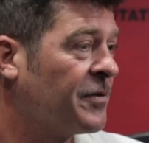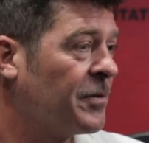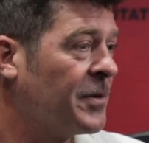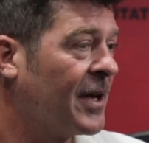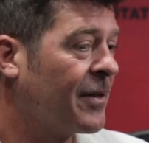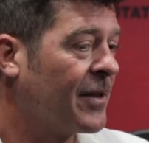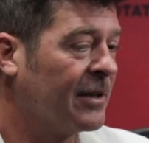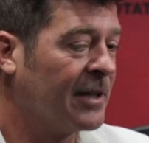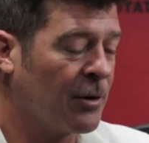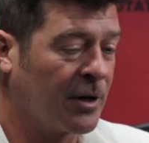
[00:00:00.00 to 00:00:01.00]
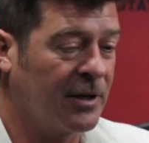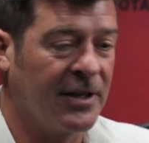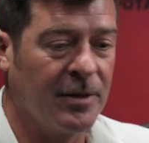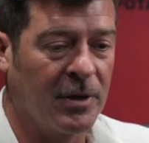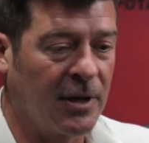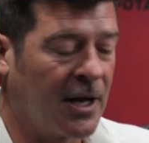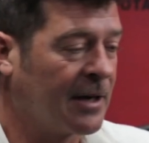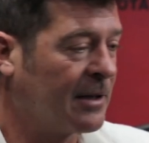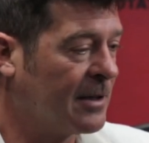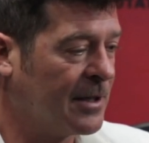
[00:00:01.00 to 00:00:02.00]
for mm. me. I think lyrically,
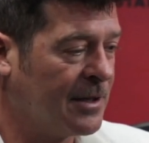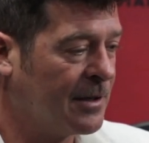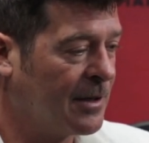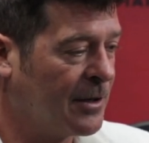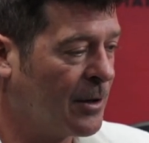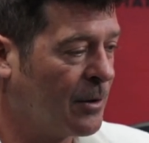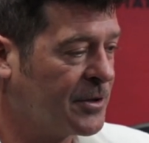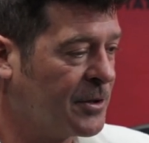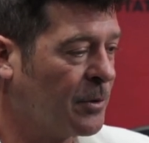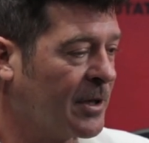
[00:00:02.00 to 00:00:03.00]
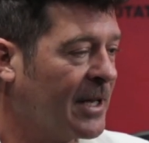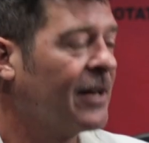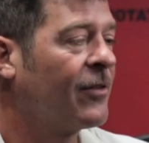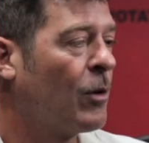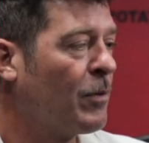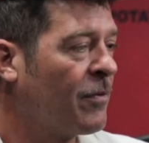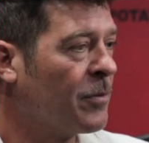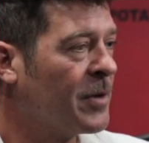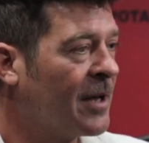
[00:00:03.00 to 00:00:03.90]
melodically, you know, she really hits home for me.